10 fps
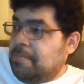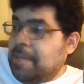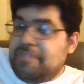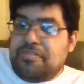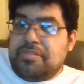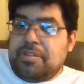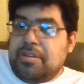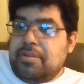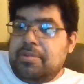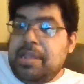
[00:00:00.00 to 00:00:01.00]
My
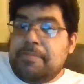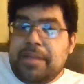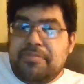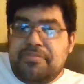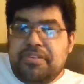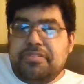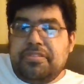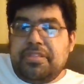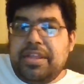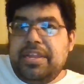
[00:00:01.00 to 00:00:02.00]
no, yeah, My
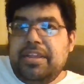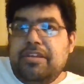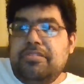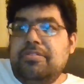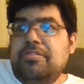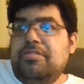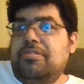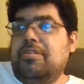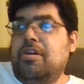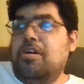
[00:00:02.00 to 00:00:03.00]
Fair Lady or
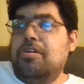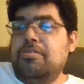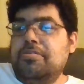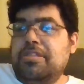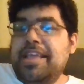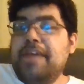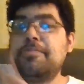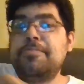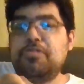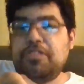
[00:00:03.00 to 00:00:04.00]
uh, uh, The
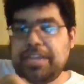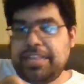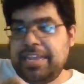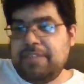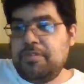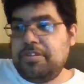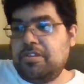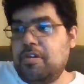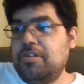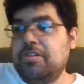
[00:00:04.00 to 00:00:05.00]
Sound of Music. I think it was
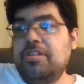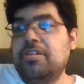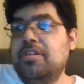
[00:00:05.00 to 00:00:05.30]
called.